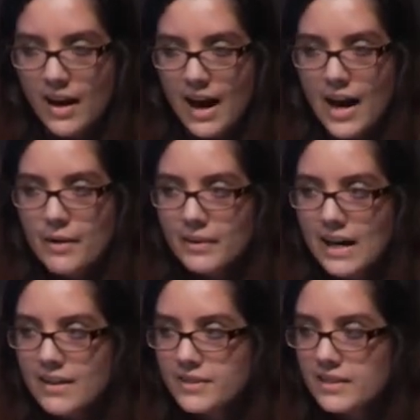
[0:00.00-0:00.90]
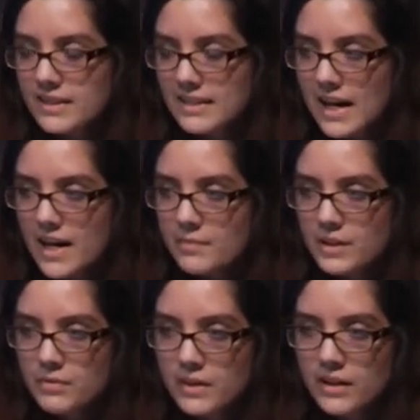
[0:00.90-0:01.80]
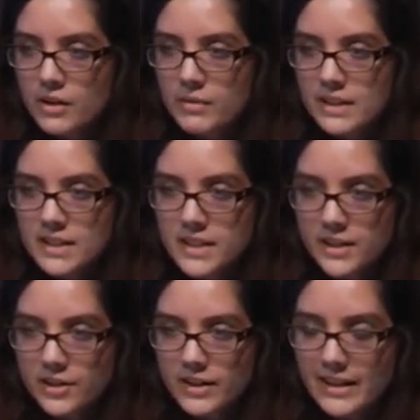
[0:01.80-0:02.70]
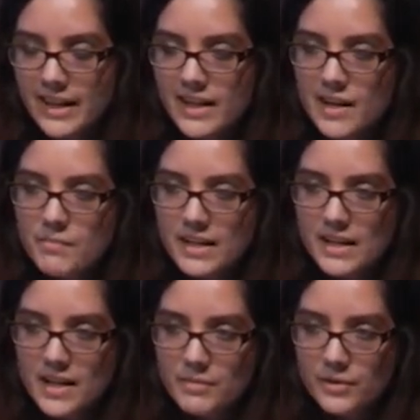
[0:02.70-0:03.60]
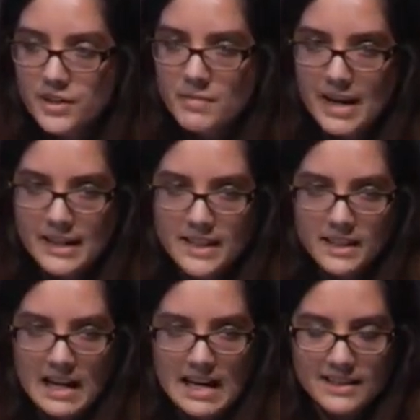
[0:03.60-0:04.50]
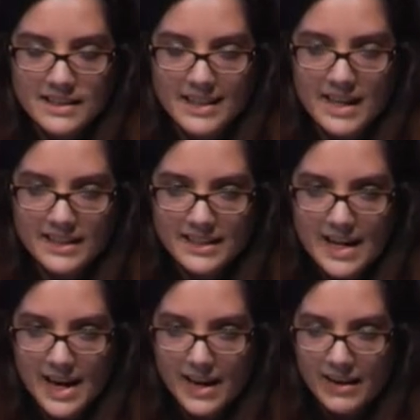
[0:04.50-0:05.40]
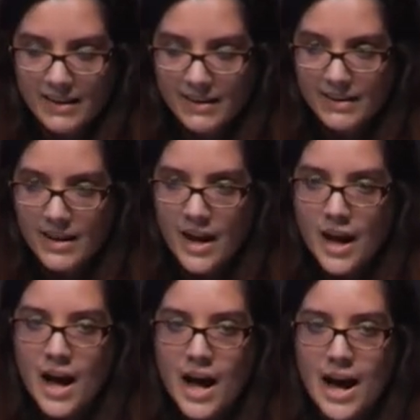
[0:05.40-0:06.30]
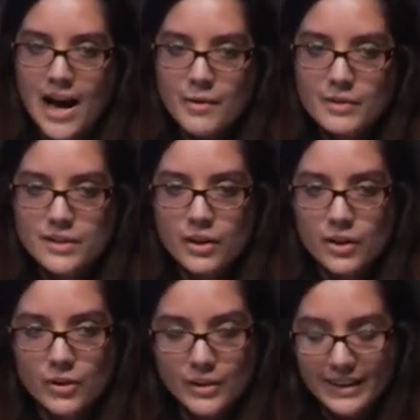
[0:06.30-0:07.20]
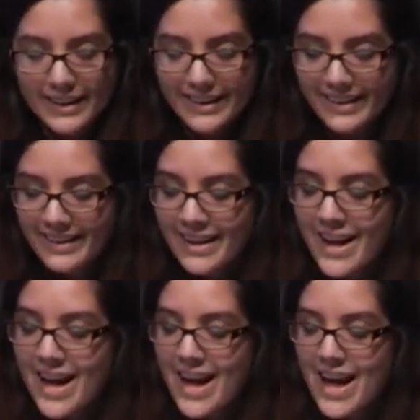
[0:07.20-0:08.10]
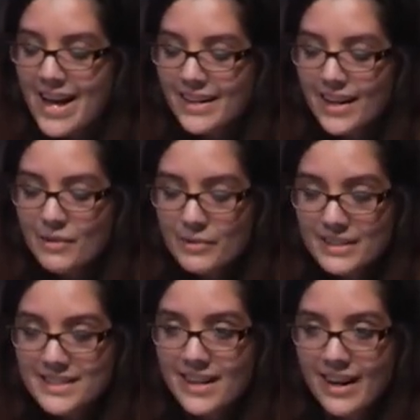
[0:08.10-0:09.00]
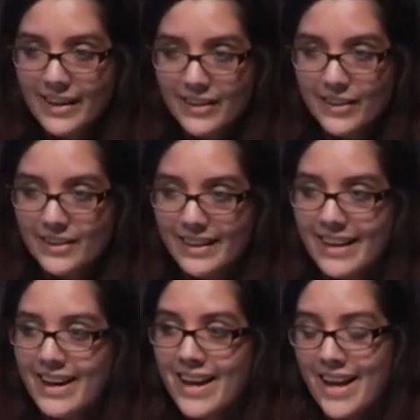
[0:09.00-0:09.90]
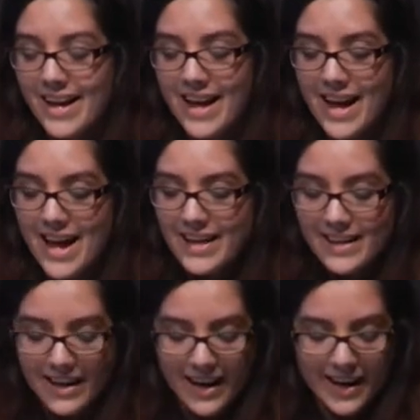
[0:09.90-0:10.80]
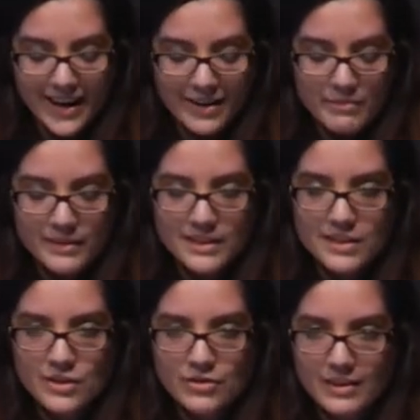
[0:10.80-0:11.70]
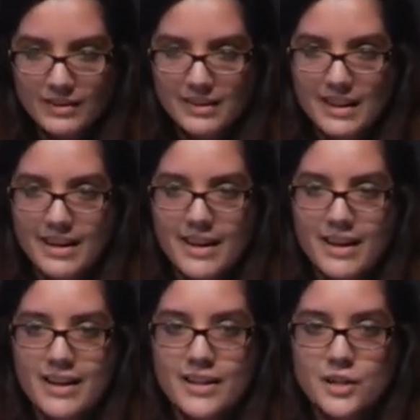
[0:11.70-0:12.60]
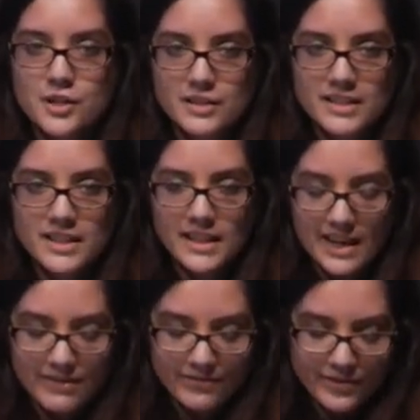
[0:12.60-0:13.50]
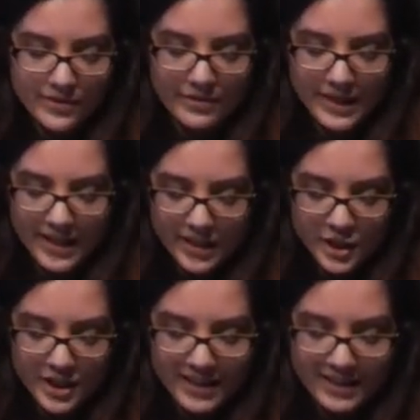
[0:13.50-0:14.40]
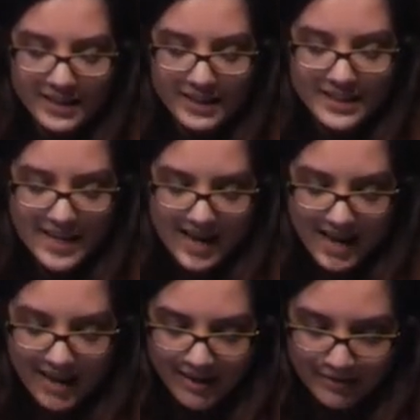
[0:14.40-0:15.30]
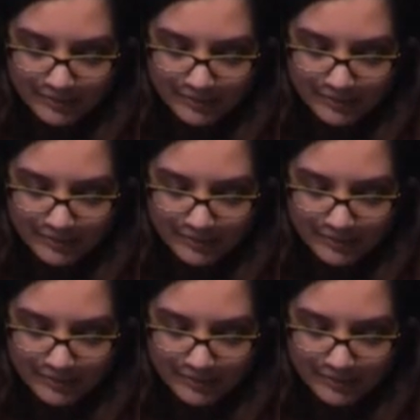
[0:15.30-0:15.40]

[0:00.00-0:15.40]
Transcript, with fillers: I would have to decide between going to dinner at night and being able to make it to class the next day. I was hurting and I was tired and I was struggling just to get through each day.